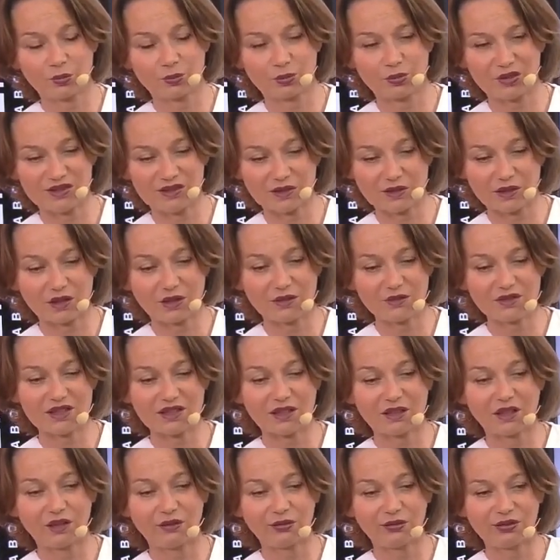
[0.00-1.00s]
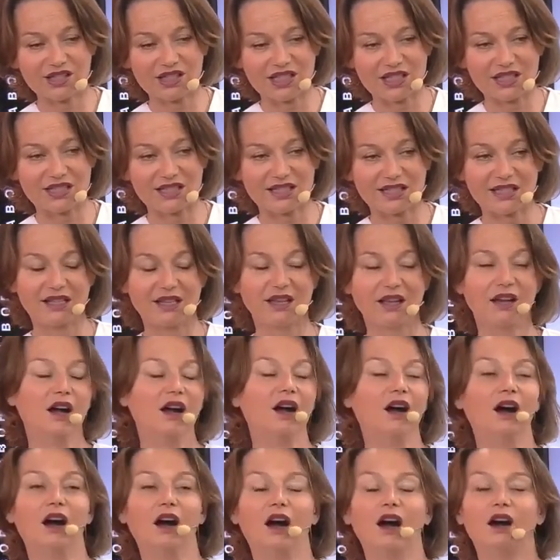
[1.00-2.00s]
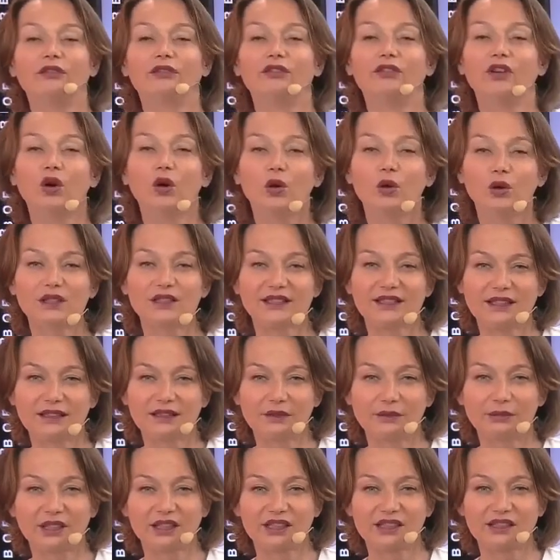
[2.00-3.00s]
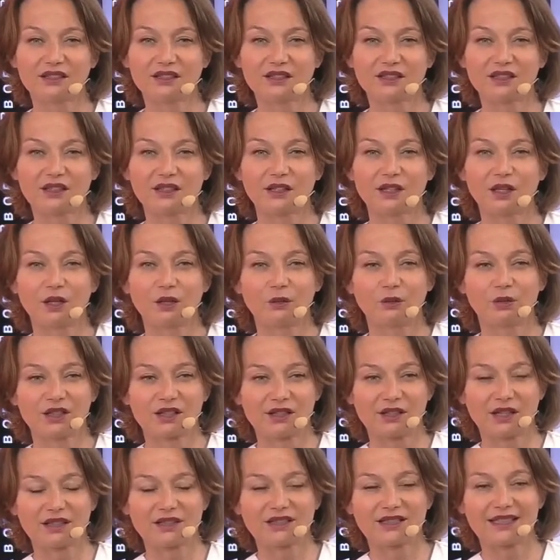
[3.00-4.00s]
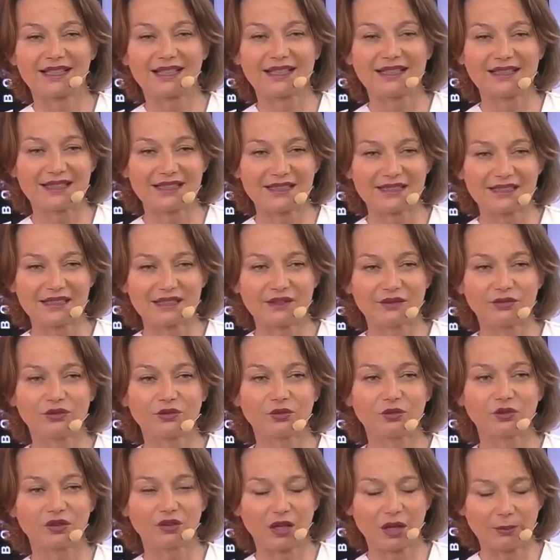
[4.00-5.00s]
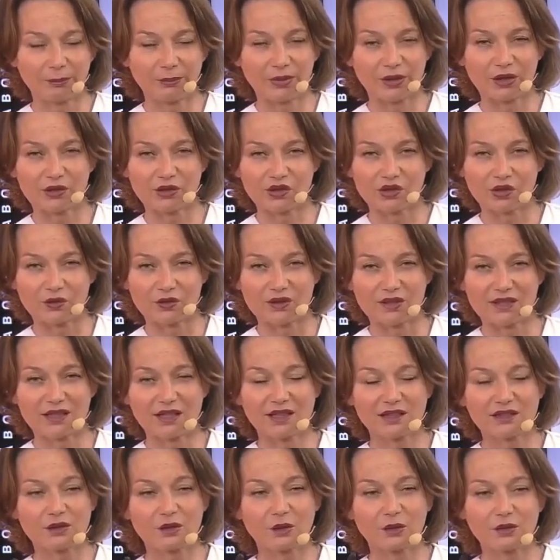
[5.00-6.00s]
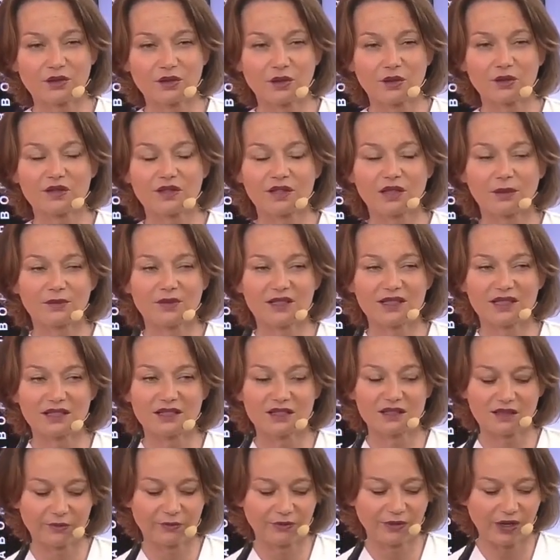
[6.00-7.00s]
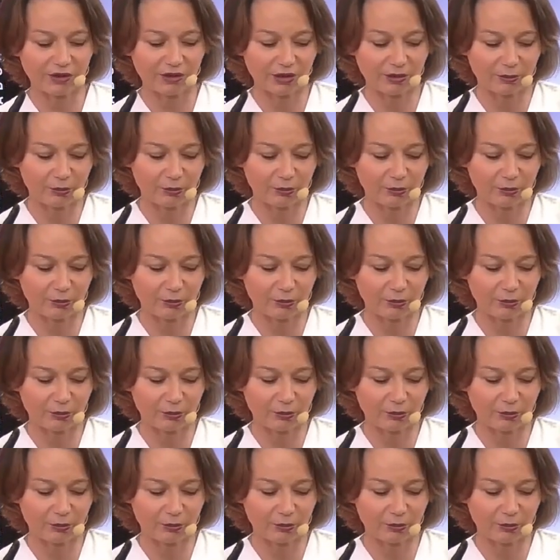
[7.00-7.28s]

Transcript: preserve the efficiency of all the ingredients which are sensitive to temperature. That's also something very